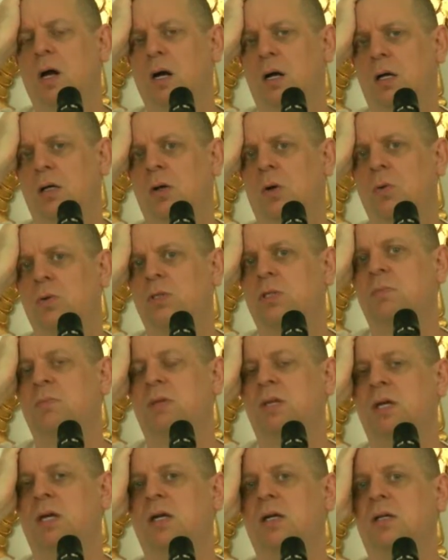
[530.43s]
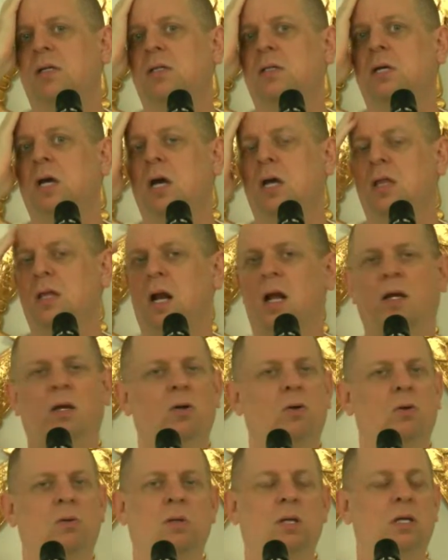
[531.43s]
unwholesome things that I
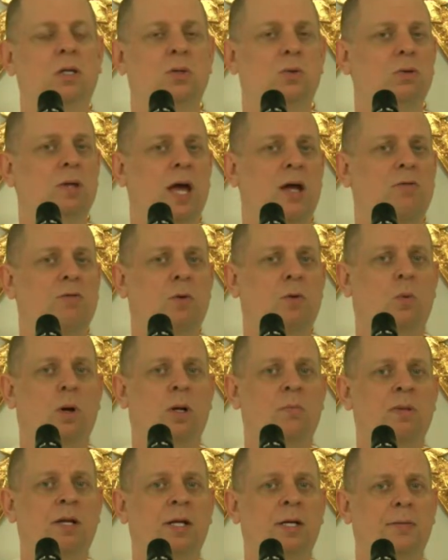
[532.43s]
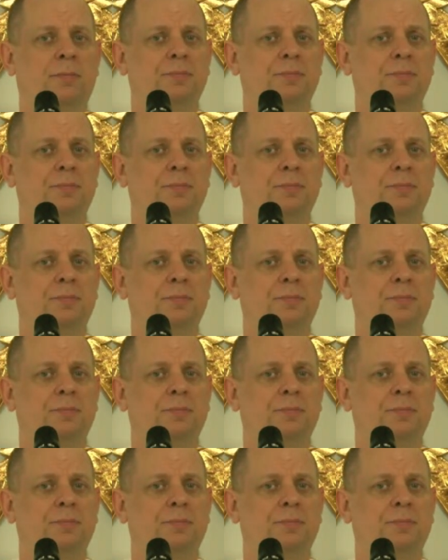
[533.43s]
could only do that for 1 minute.